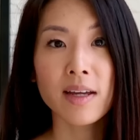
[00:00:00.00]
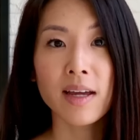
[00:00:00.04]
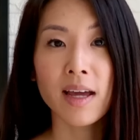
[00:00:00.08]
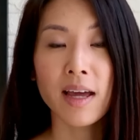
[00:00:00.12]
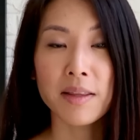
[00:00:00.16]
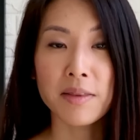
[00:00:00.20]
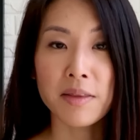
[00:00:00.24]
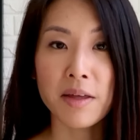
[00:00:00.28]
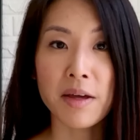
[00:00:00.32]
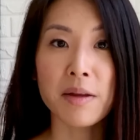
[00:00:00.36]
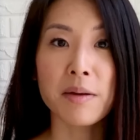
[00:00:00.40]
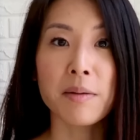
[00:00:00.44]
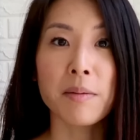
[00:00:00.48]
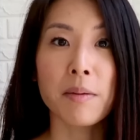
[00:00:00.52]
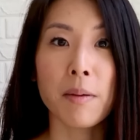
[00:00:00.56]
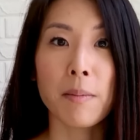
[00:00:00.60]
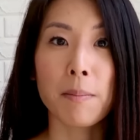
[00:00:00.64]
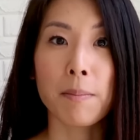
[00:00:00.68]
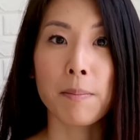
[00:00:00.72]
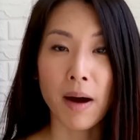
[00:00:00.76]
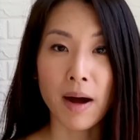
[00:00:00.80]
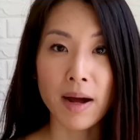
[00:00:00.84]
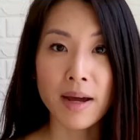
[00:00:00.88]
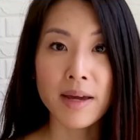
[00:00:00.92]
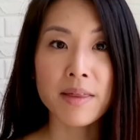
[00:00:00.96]
and then
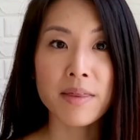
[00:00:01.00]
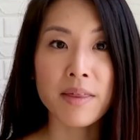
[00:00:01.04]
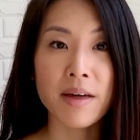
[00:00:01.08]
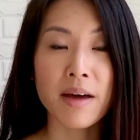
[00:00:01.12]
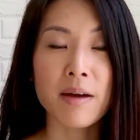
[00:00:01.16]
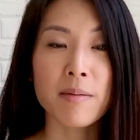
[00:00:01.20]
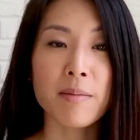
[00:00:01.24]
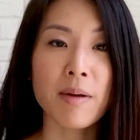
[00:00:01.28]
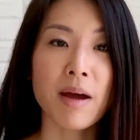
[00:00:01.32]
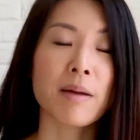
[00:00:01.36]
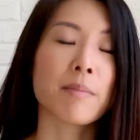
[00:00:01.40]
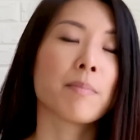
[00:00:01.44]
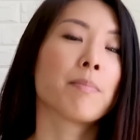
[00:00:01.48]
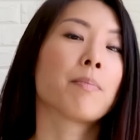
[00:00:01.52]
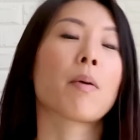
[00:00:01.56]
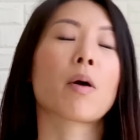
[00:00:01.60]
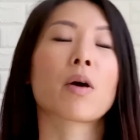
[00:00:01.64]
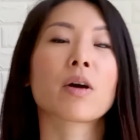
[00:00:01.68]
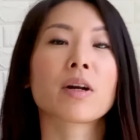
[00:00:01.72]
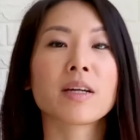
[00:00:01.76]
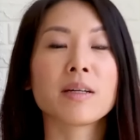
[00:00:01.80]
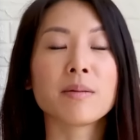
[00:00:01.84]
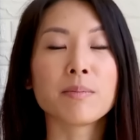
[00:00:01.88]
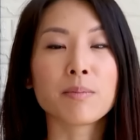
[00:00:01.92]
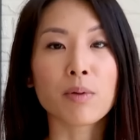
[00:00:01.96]
buying them at
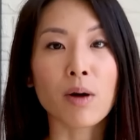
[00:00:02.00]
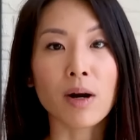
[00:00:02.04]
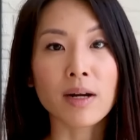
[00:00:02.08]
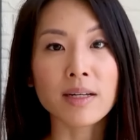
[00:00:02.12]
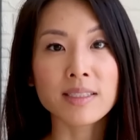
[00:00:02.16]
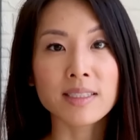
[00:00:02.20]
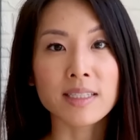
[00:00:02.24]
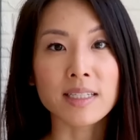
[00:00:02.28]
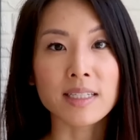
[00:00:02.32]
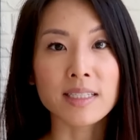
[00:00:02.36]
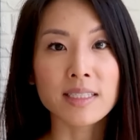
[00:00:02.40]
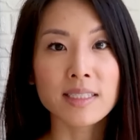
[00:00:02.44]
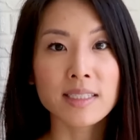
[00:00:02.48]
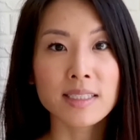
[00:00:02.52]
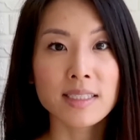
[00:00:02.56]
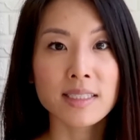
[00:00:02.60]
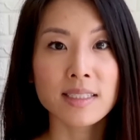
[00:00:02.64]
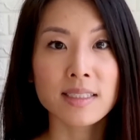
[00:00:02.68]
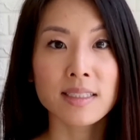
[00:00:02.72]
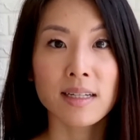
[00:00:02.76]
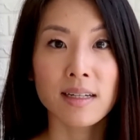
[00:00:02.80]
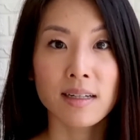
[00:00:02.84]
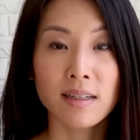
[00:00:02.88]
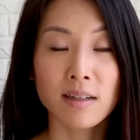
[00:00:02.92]
bargain prices,